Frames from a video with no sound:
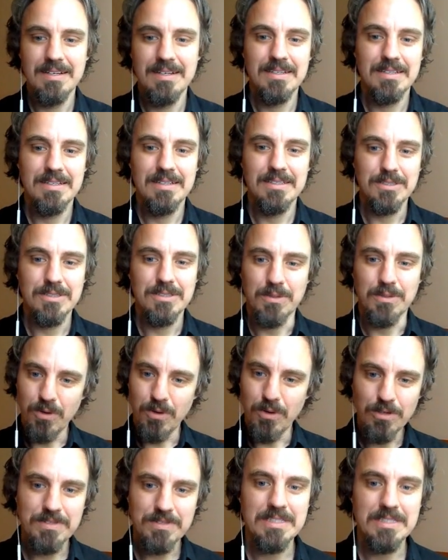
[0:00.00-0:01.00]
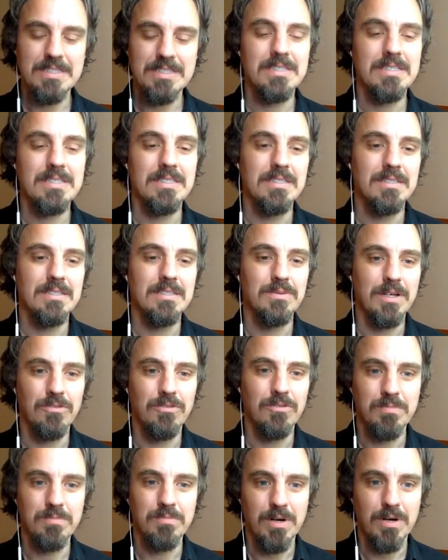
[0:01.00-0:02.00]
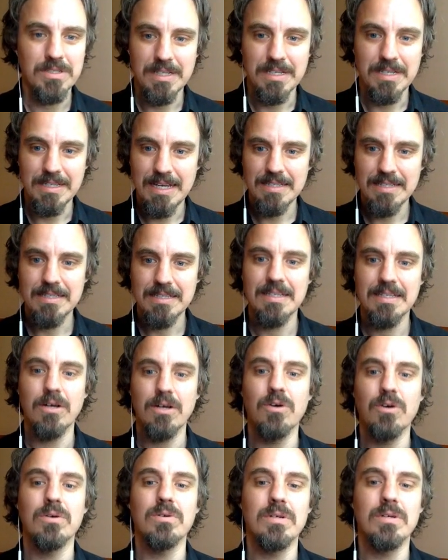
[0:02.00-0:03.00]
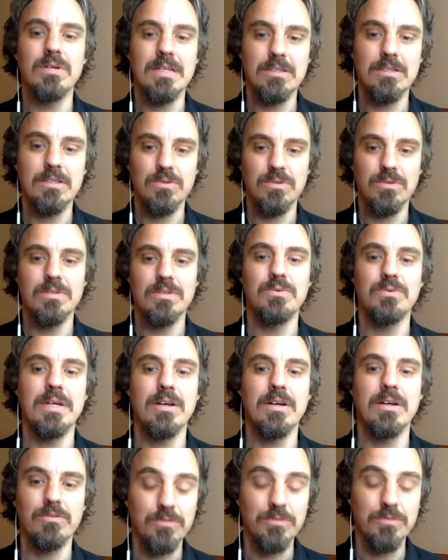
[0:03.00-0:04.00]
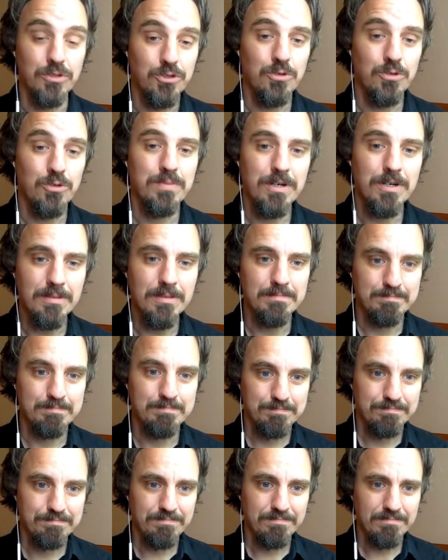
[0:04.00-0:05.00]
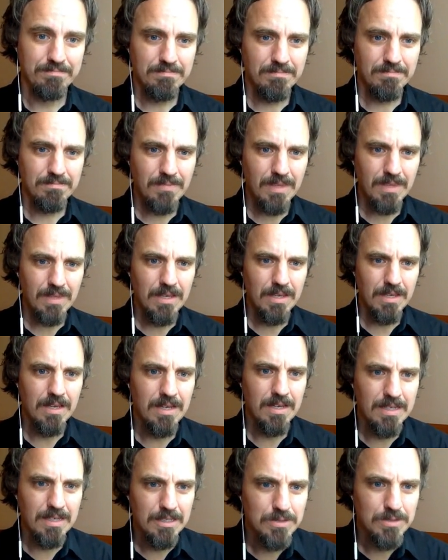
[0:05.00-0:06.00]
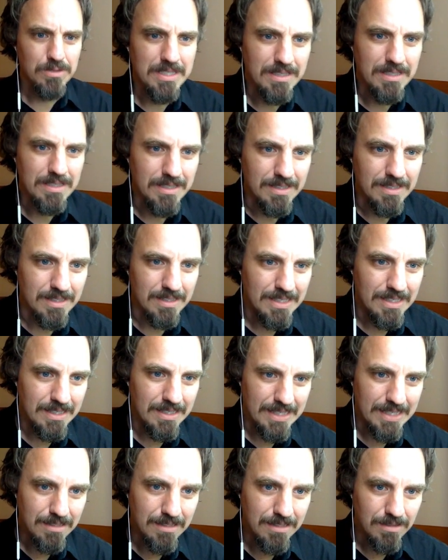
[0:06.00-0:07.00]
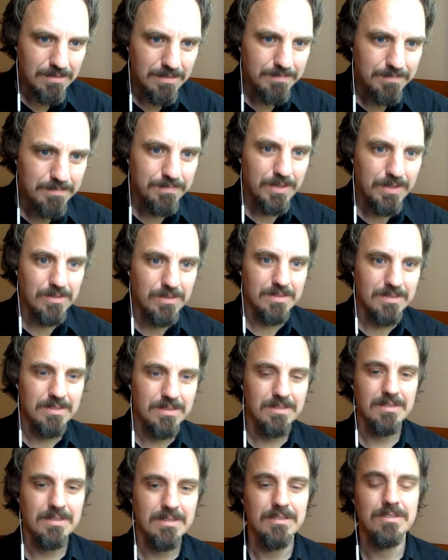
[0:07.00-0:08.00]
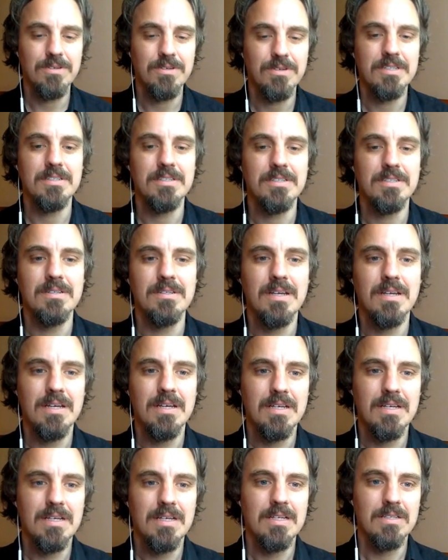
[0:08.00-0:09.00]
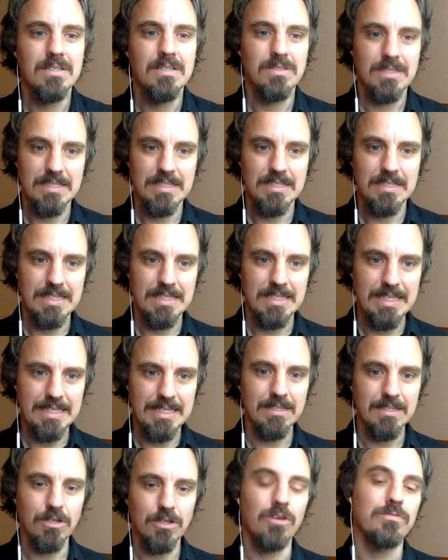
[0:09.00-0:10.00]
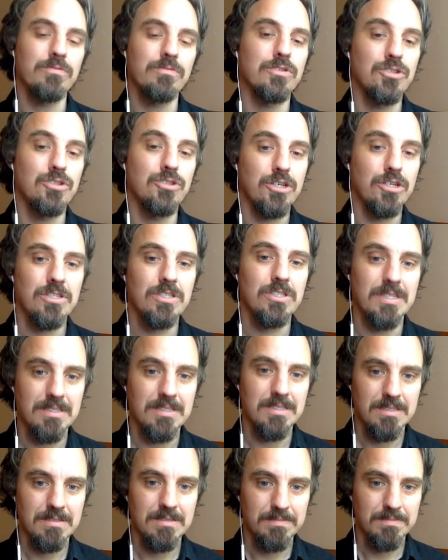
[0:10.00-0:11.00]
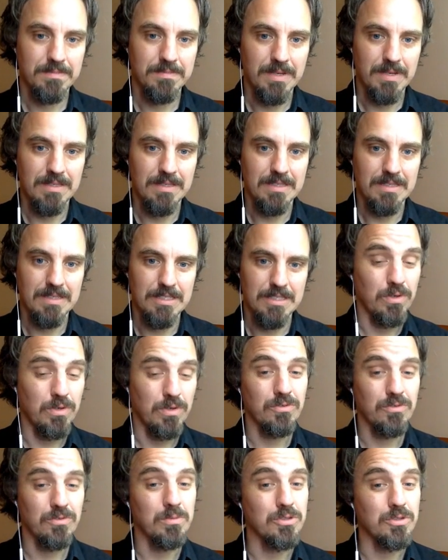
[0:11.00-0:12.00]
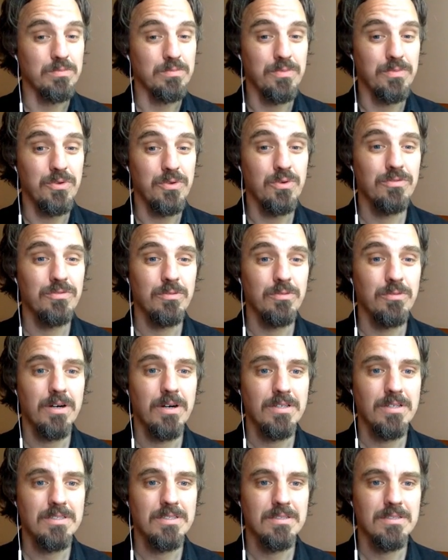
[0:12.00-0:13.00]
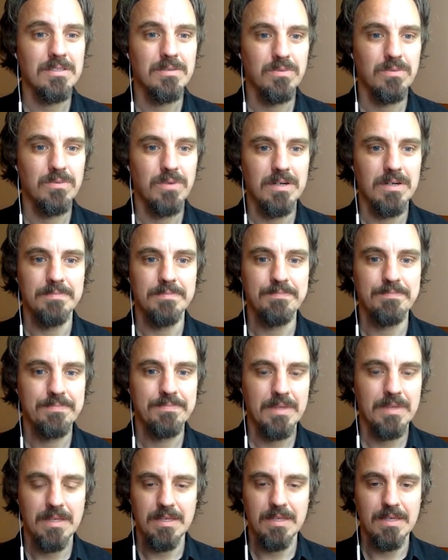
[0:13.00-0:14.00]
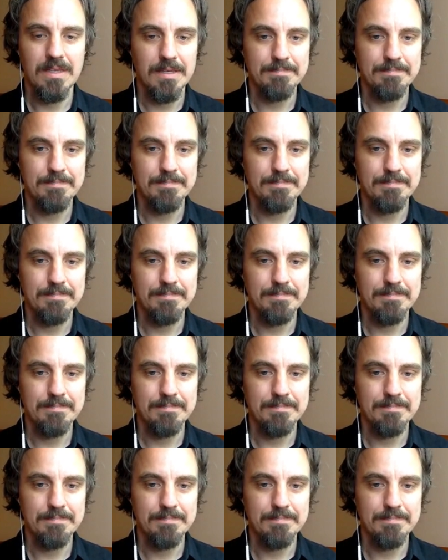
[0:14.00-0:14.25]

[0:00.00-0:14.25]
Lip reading: So all of this is in the ring of Mars, and then they go into the ring of Jupiter. You see the little eagle on the illustration. So that's the eagle of justice, and this is one of the most beautiful parts, where he